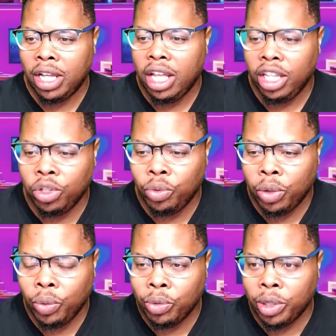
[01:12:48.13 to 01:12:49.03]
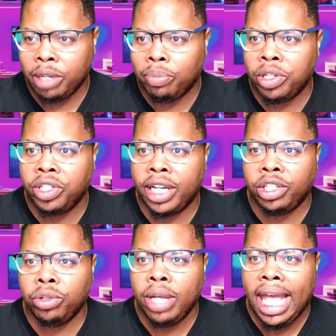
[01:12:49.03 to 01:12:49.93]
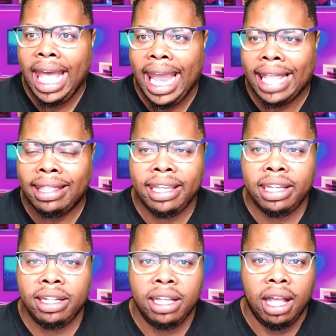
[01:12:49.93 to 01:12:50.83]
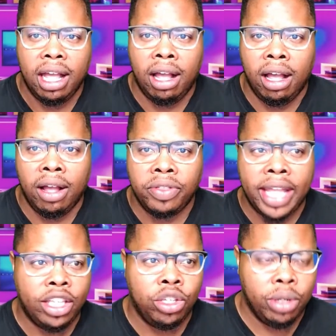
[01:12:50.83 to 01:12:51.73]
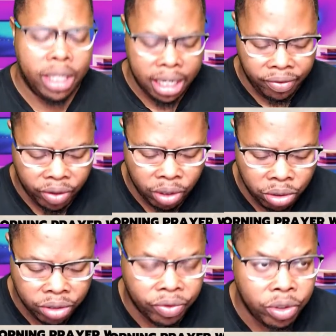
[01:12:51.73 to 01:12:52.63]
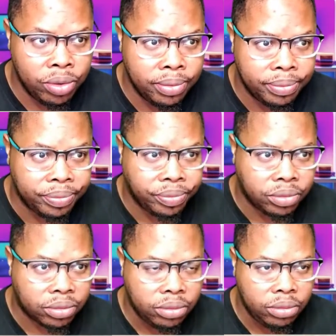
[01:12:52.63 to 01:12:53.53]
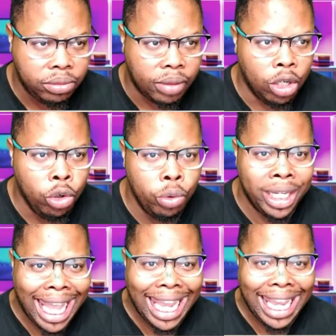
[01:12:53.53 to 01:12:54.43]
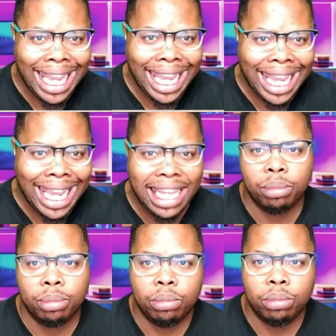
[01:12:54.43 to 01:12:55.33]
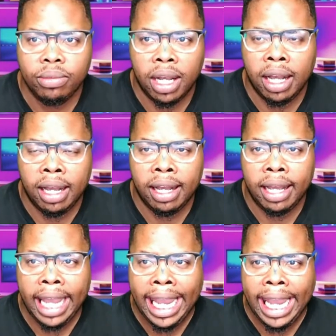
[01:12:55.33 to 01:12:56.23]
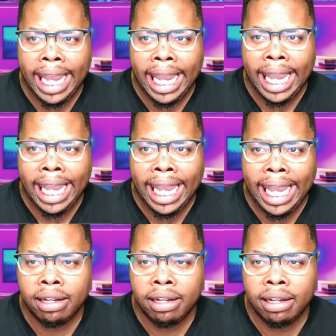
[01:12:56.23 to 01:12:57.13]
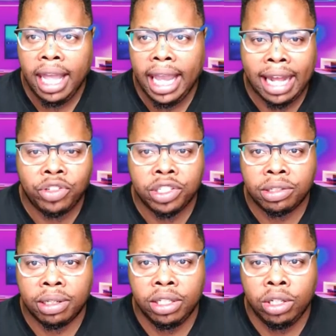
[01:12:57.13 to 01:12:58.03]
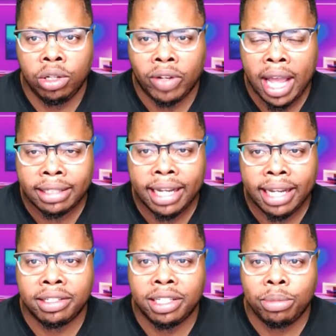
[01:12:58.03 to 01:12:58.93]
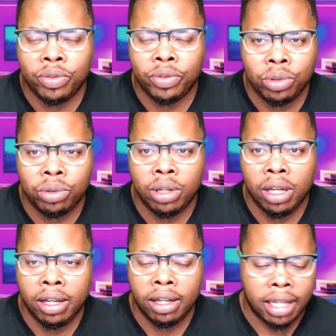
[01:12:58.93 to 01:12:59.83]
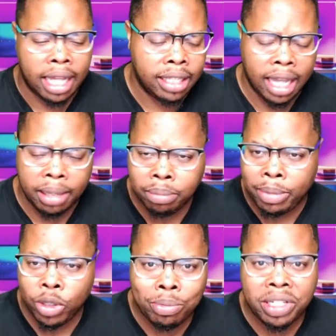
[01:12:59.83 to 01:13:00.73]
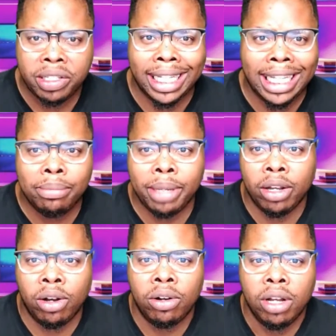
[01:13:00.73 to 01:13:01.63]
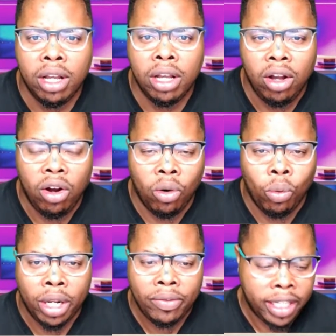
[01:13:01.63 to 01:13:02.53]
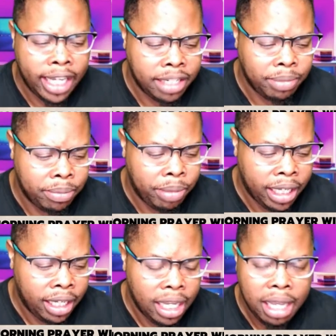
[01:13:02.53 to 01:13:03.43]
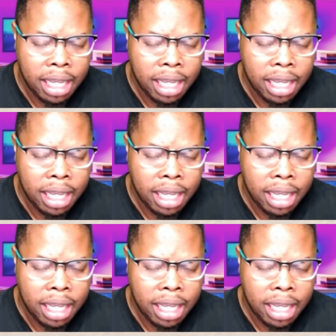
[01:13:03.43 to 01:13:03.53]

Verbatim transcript: You will. We really appreciate you. And then uh, thank you again for those of you who gave. Uh, and uh, and I've just you know I've contacted some of you. Uh, I, maybe you missed the email or whatever the case may be.